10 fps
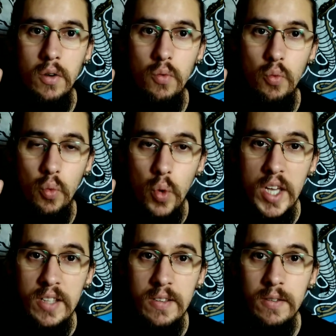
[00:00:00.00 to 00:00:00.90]

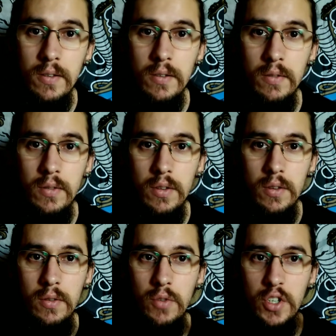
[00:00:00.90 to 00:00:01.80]
with
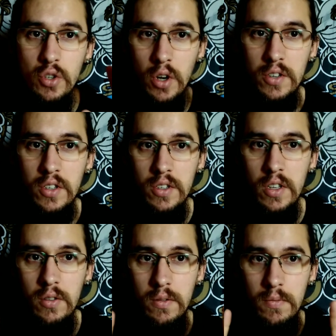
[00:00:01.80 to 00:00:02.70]
the resources
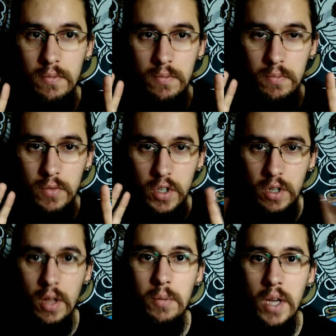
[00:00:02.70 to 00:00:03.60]
that the
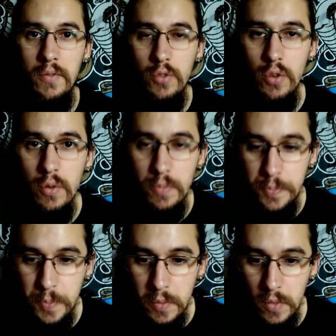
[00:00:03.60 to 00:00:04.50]
club gave to you,
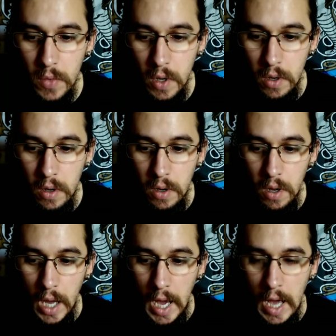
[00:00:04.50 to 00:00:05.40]

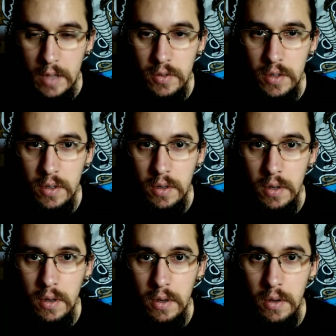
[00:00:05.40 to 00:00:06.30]
and
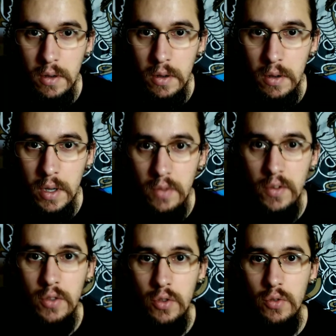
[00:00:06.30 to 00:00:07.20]
uh,
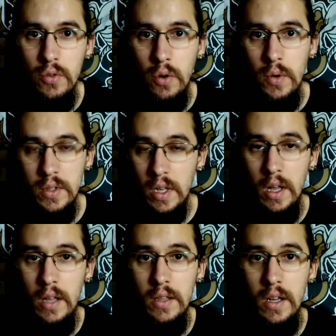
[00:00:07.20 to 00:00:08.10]
even knowing that,
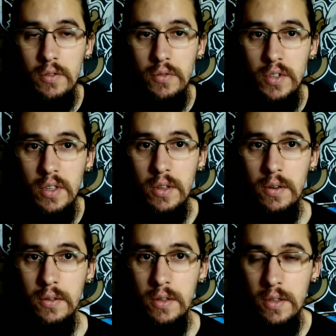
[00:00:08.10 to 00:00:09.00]
and I
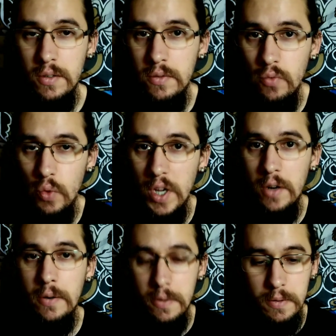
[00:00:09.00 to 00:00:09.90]
consider this
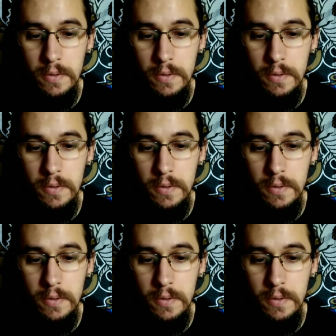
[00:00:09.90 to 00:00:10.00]
weird,